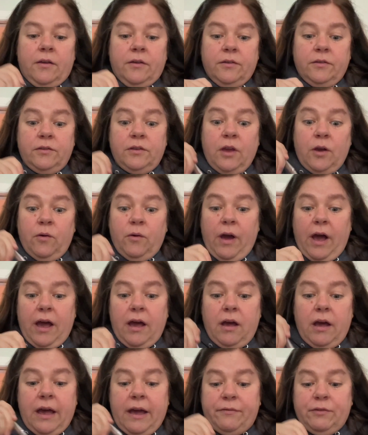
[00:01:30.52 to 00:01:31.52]
So
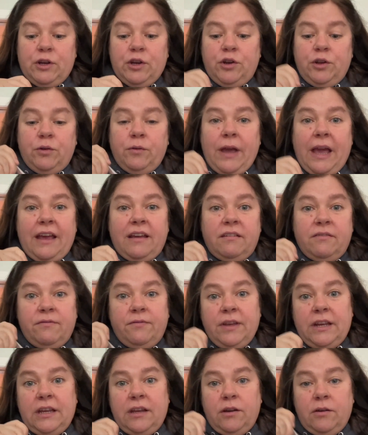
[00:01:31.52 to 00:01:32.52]
I have to do a
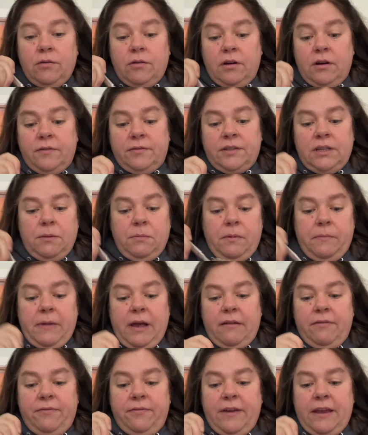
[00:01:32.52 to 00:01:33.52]
video of some of
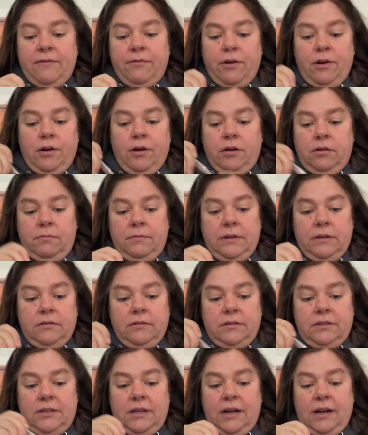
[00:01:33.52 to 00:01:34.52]
my favorite
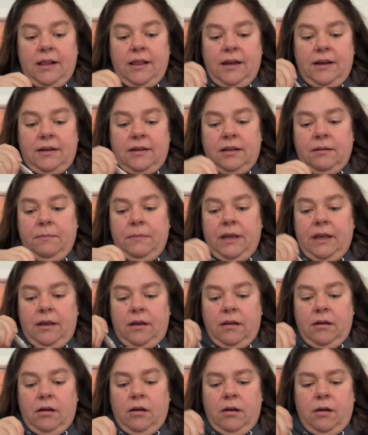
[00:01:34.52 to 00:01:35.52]
oatmeals that I like to
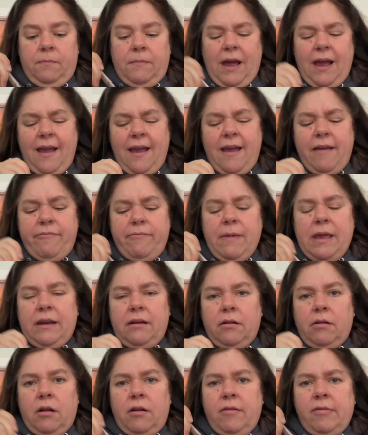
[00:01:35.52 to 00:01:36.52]
make. I have made
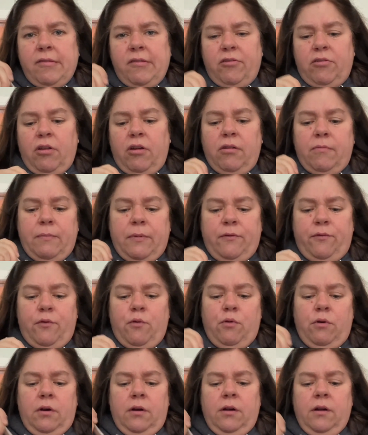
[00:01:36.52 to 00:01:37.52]
it on the stove
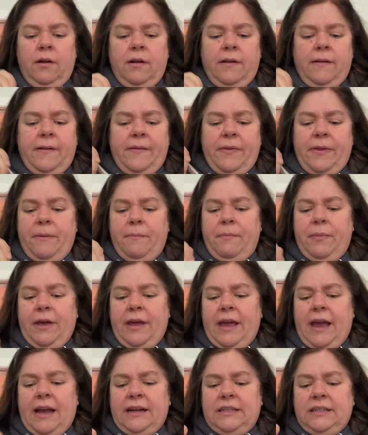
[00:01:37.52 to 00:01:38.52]
before,
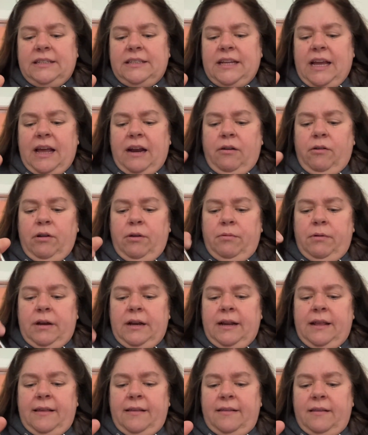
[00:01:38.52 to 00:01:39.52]
but I don't know what
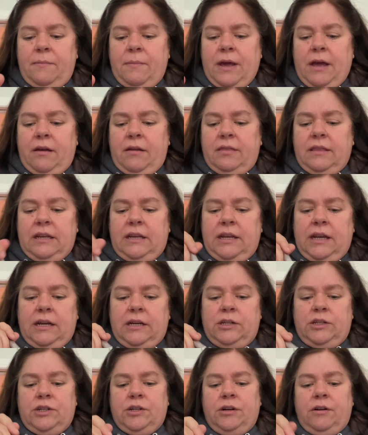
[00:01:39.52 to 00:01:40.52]
it is about the
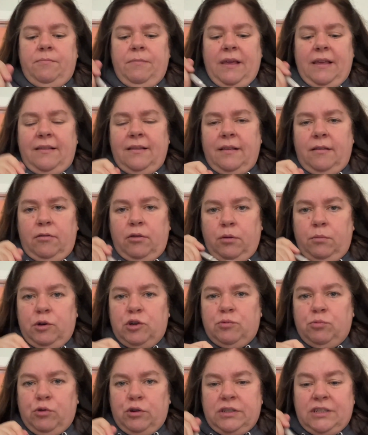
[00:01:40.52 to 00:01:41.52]
texture. It makes it so
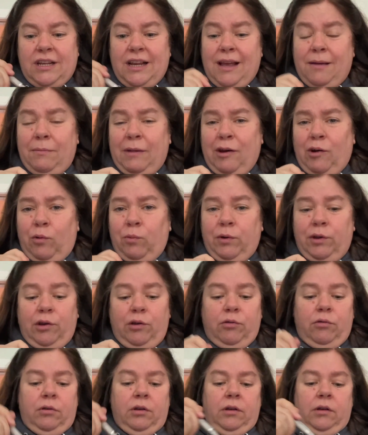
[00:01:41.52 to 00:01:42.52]
much more slimier when
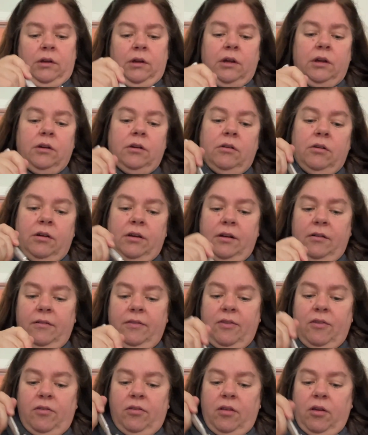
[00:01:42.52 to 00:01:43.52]
you cook it
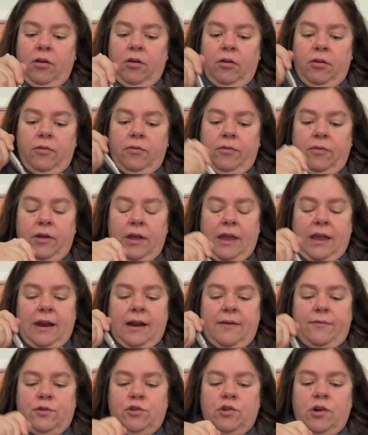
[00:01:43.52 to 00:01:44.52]
on the stove. And
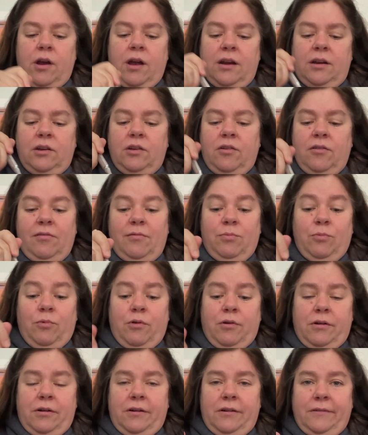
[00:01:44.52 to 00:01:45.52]
I've tried to use
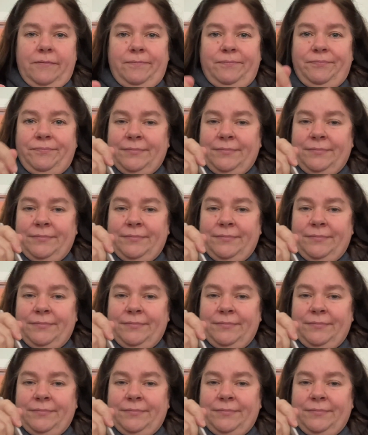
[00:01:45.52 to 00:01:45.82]
water.